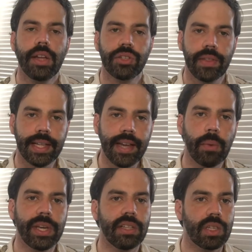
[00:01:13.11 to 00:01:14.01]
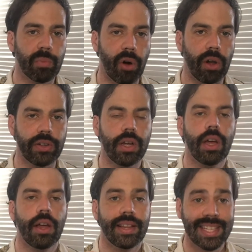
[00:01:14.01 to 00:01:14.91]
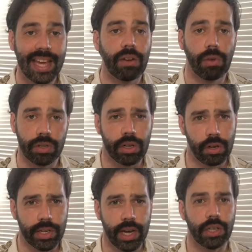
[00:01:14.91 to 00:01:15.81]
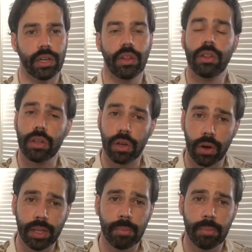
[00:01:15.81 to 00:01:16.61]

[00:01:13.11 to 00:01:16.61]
So that's how we can spot set roster notation, the curly